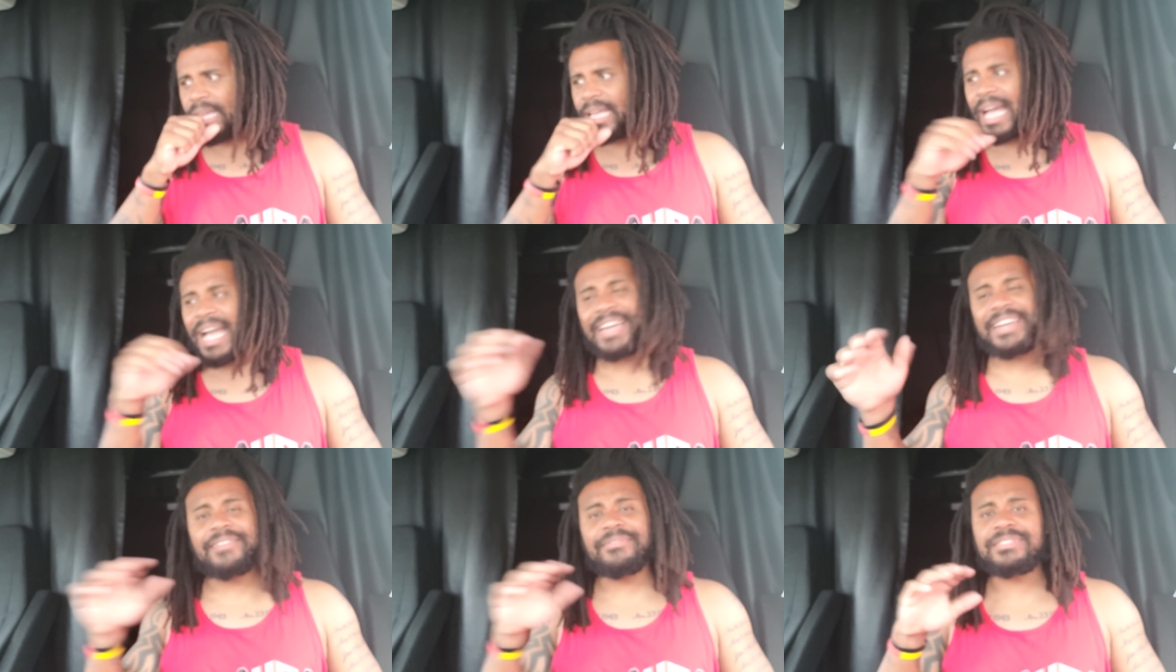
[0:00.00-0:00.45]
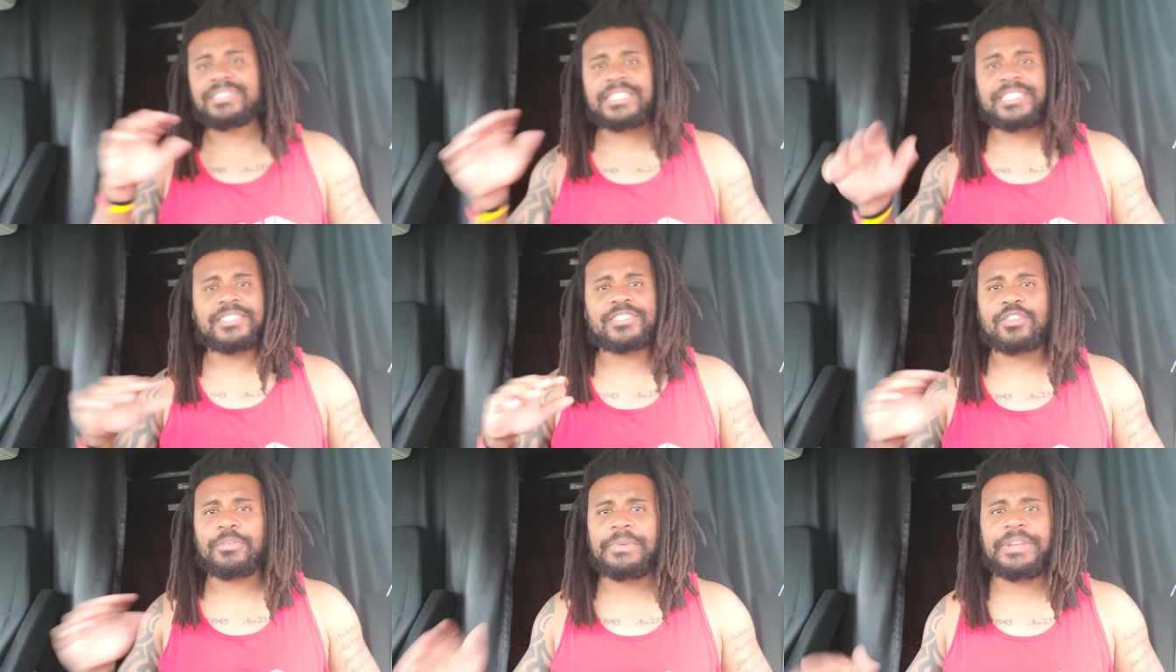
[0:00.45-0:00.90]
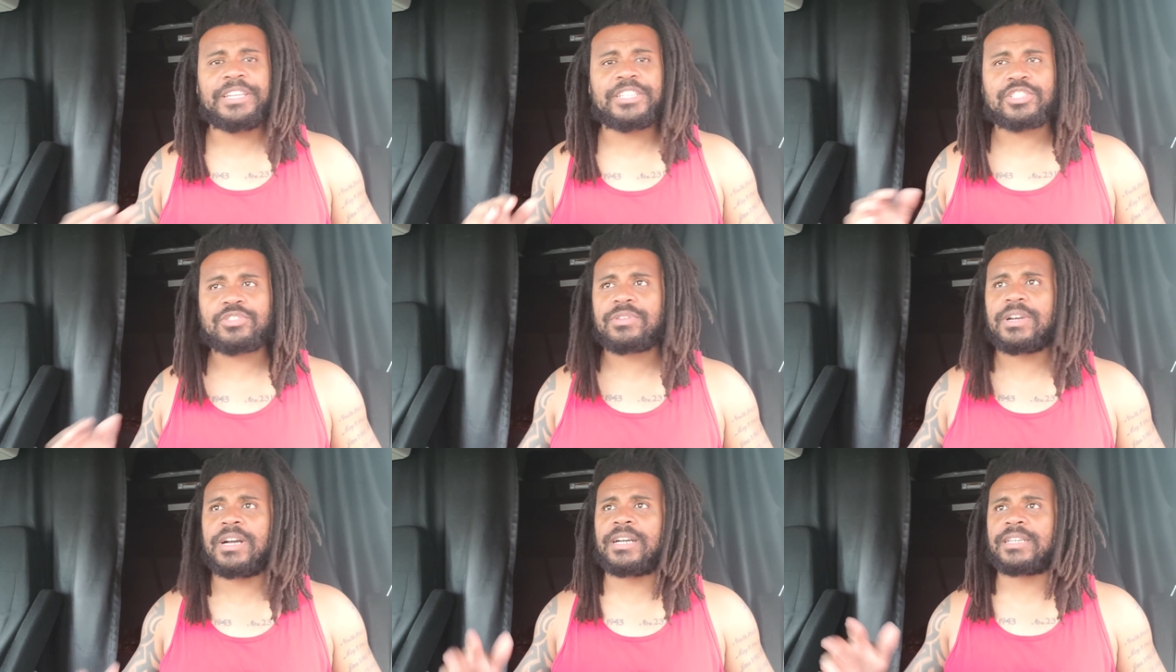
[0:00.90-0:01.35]
I ain't never seen so many
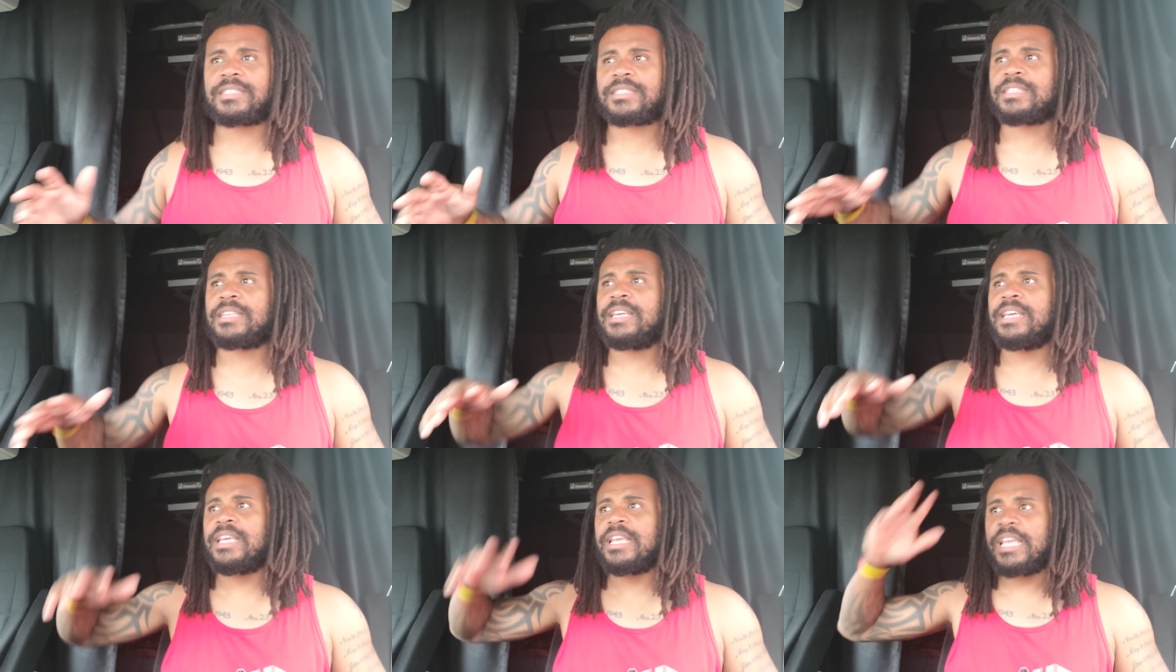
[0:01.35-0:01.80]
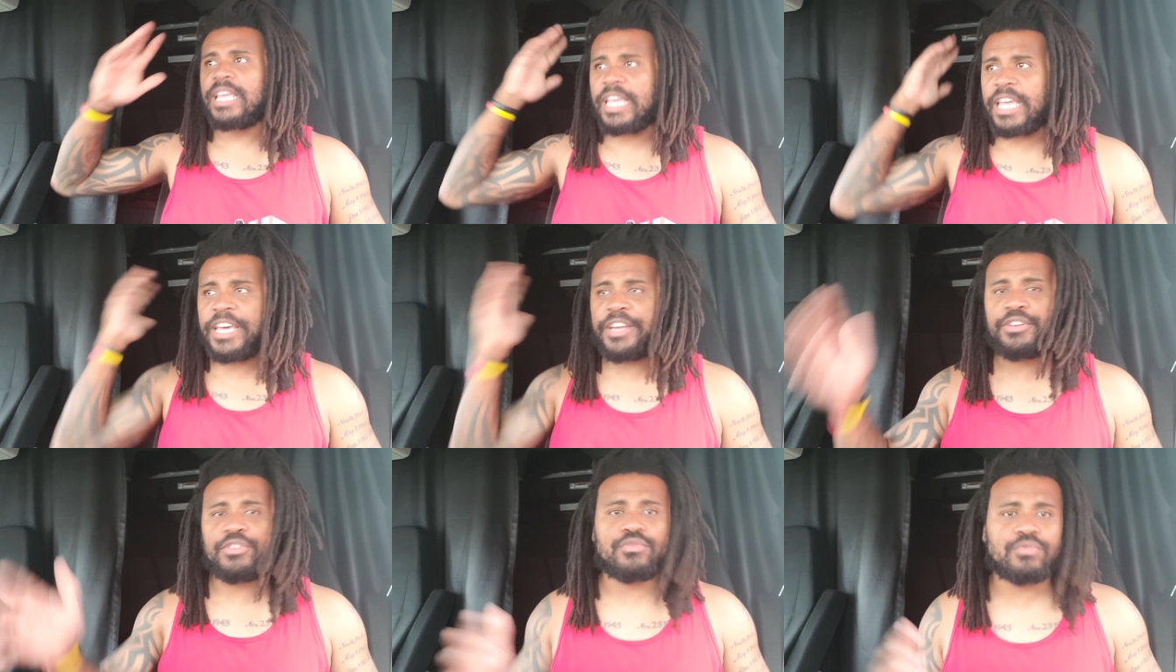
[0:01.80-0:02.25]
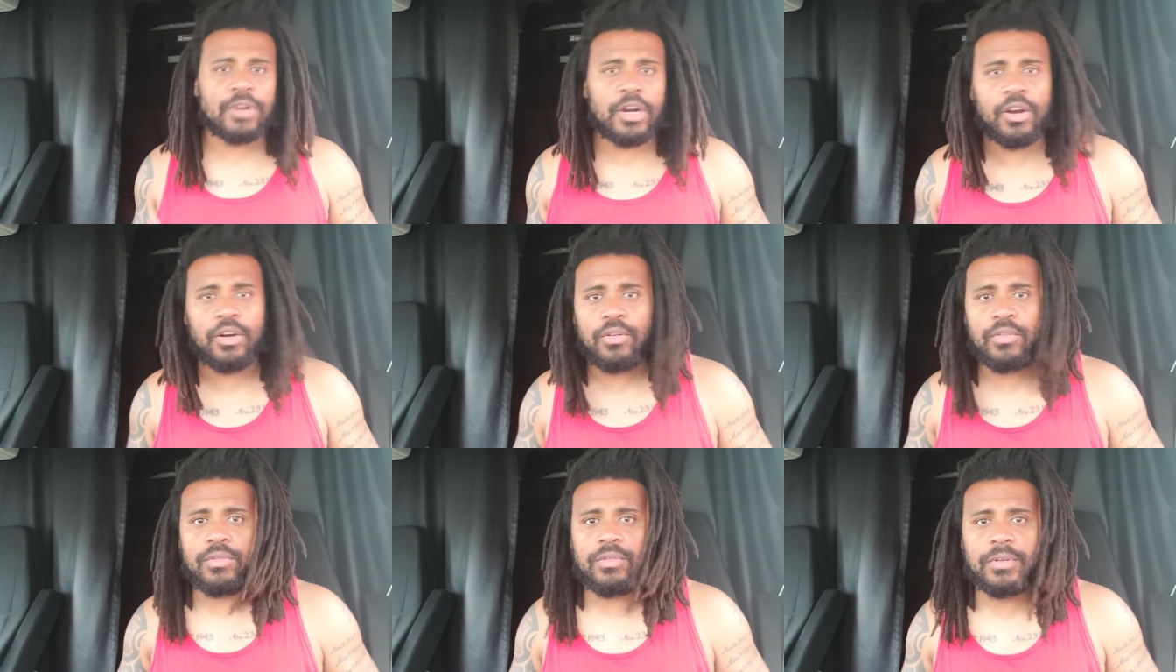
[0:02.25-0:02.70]
trucks in a
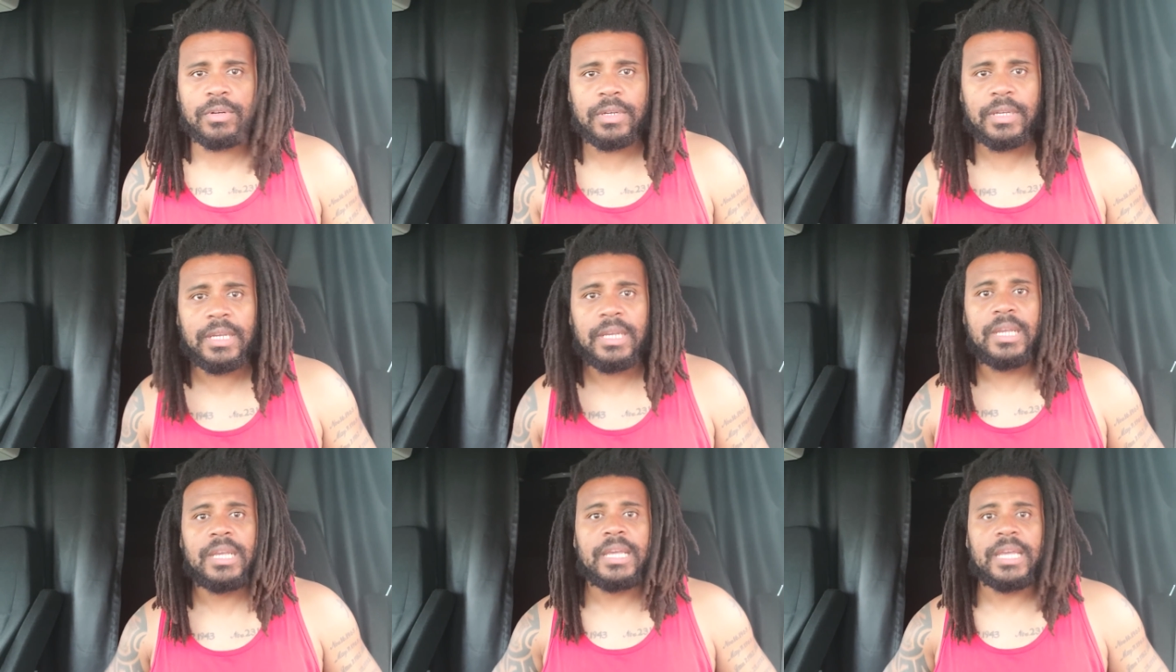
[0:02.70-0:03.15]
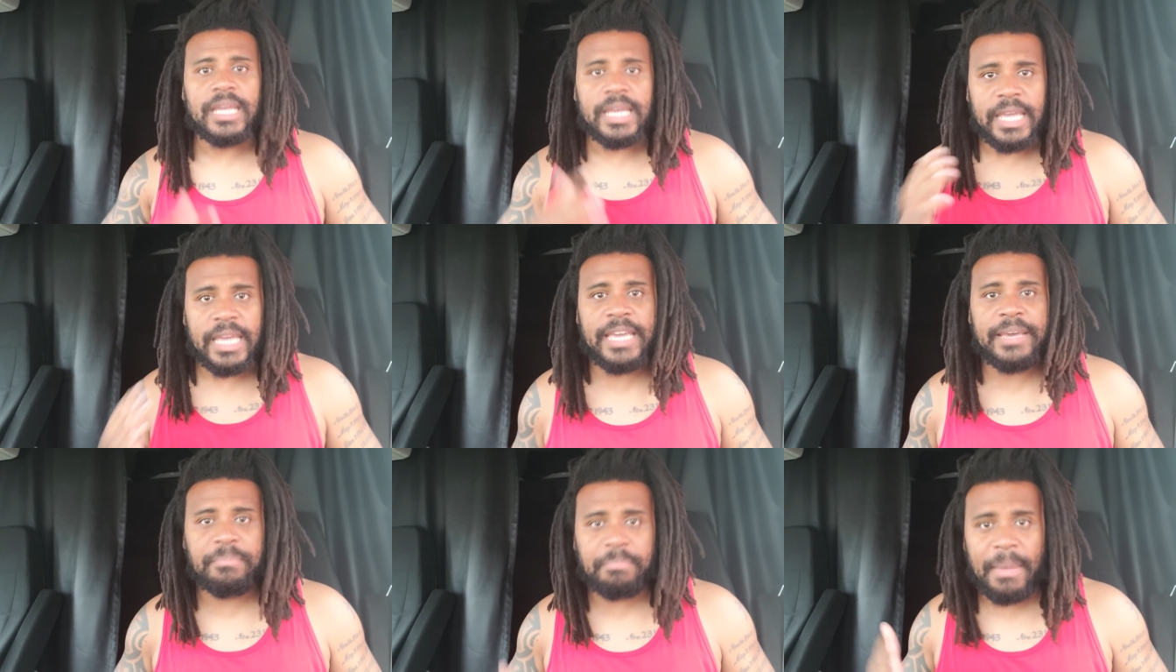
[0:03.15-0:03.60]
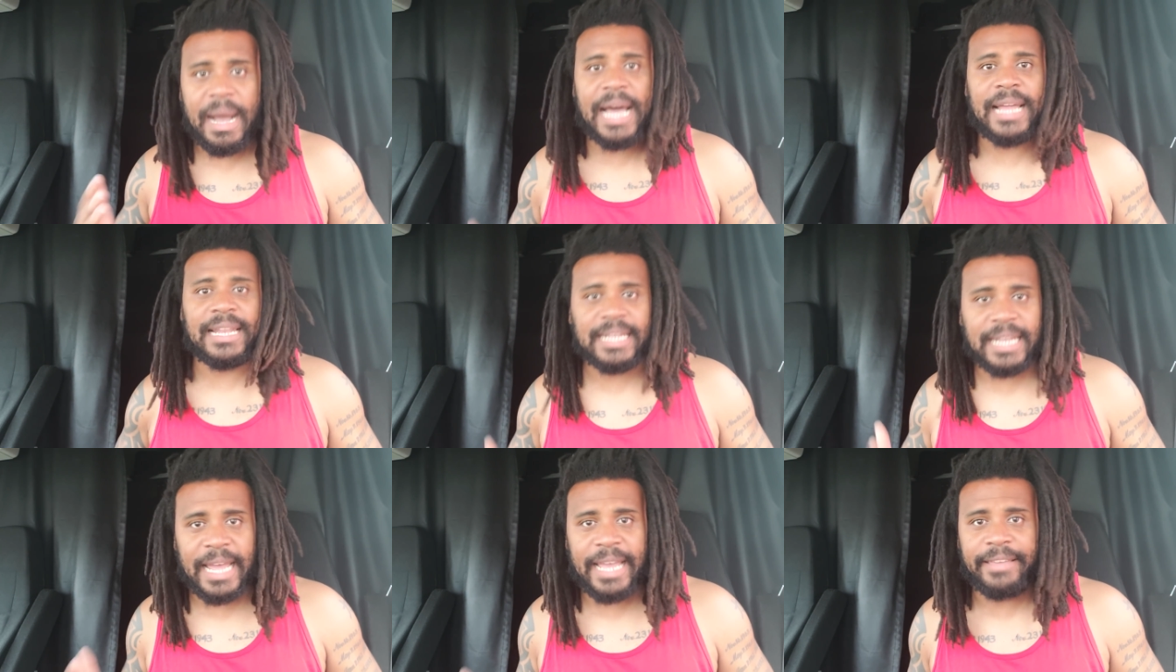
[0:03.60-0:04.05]
row in
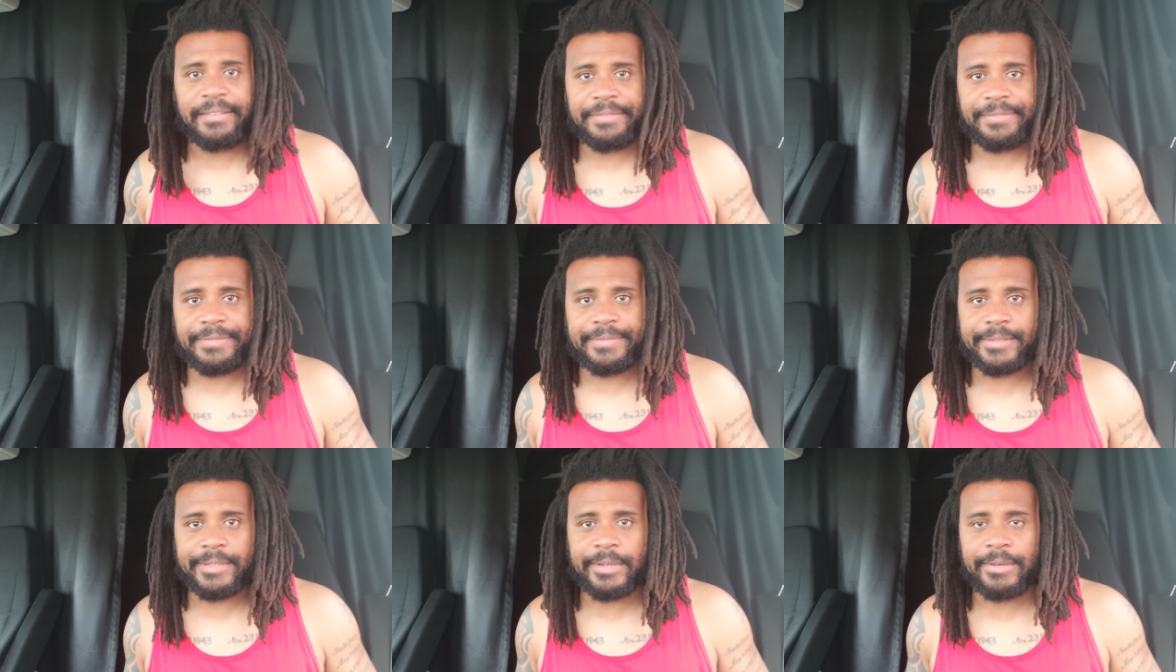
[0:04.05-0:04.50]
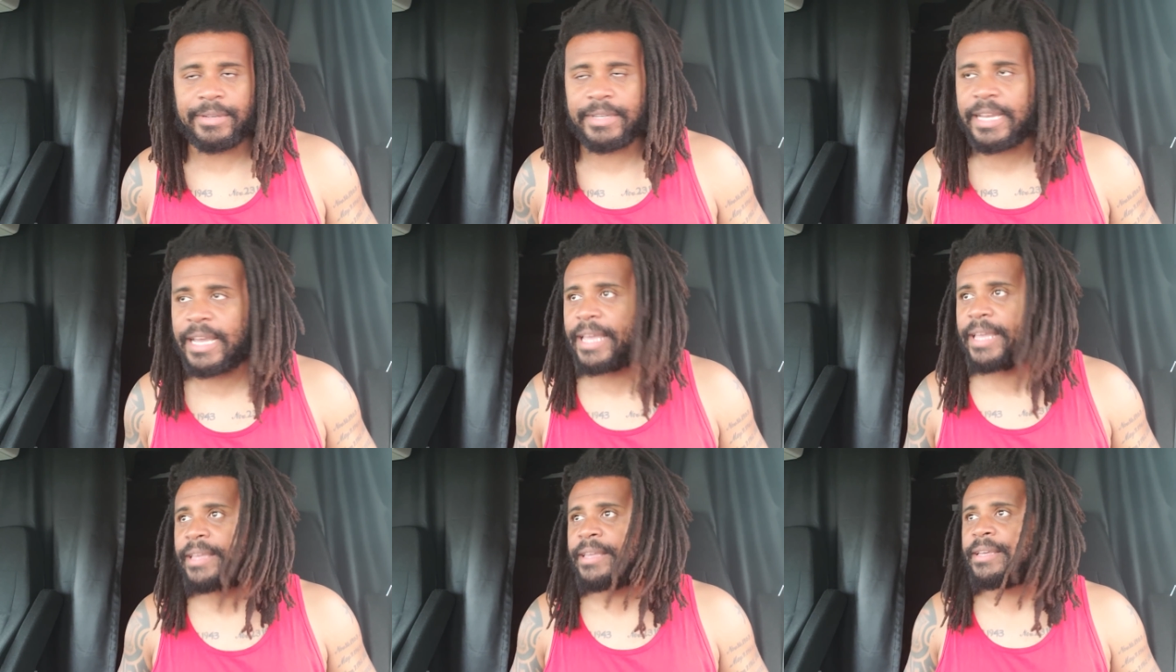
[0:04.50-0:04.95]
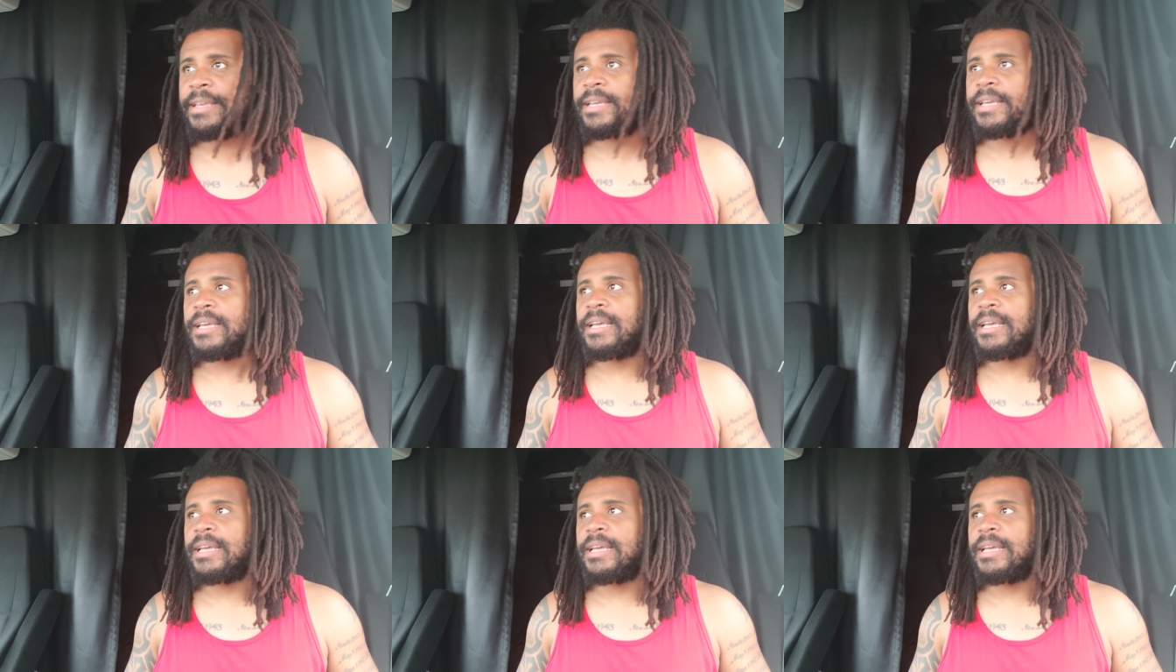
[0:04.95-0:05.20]
my life, okay?